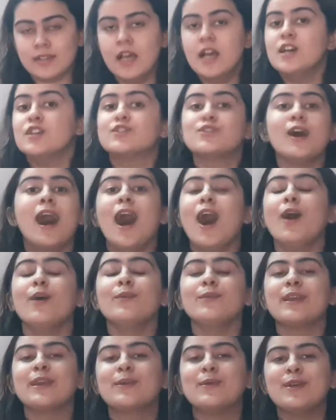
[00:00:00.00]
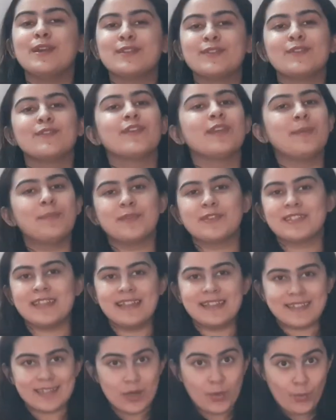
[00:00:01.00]
So how are we going to
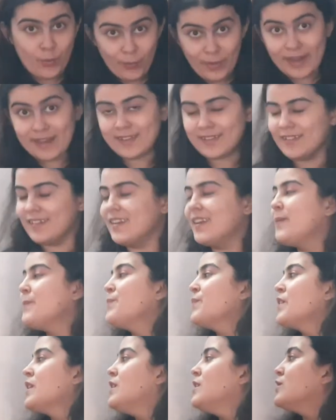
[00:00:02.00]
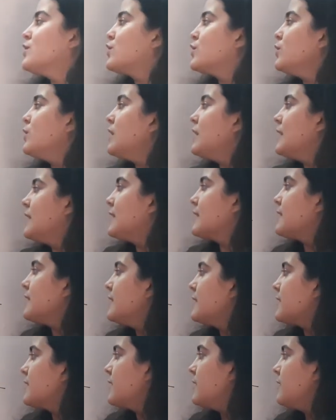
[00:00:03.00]
represent a vector? So this
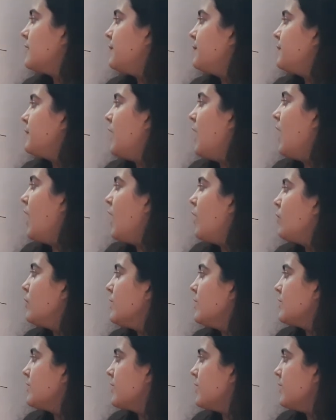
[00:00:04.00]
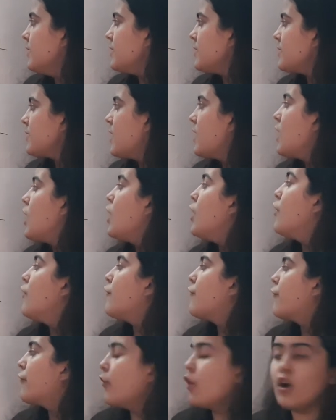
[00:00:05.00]
is how it is.
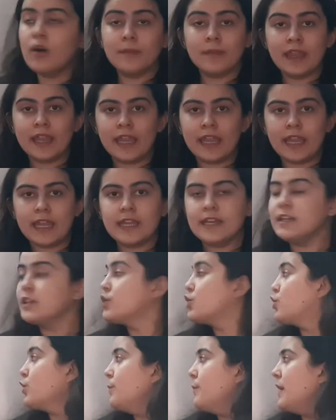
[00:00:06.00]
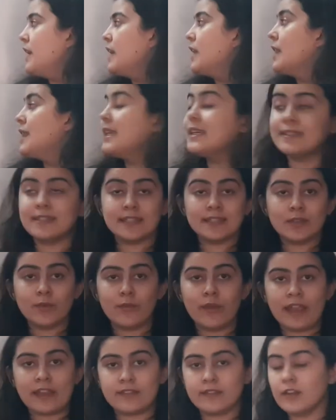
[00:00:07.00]
From A to B. This is a
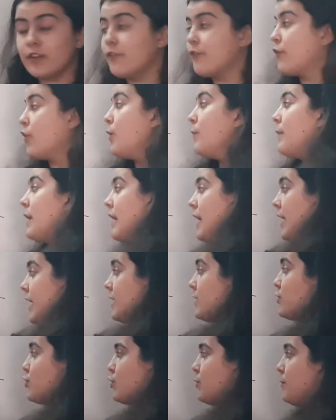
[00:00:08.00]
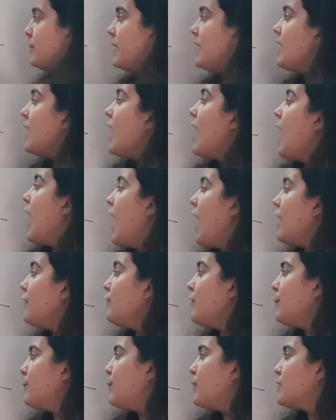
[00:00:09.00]
vector from A to B and we
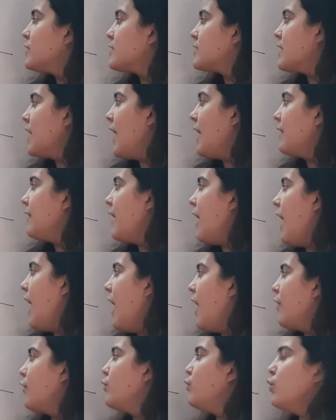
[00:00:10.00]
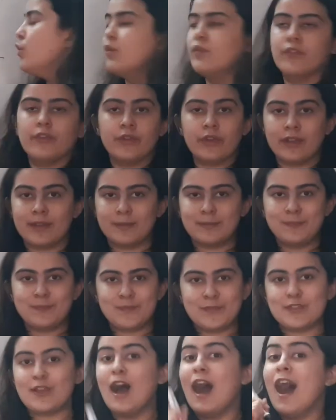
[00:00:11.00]
put an arrow over it.
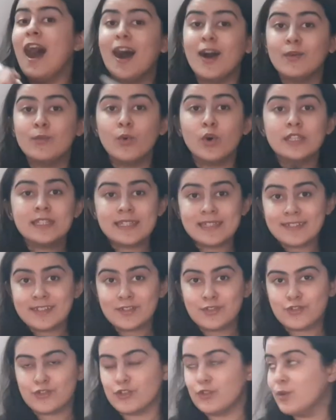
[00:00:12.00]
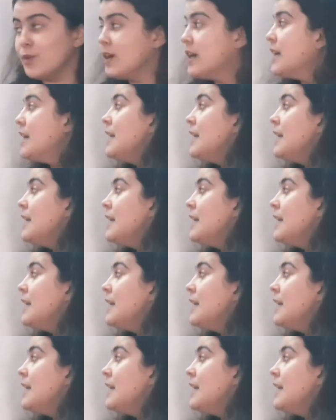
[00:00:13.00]
So what does it show?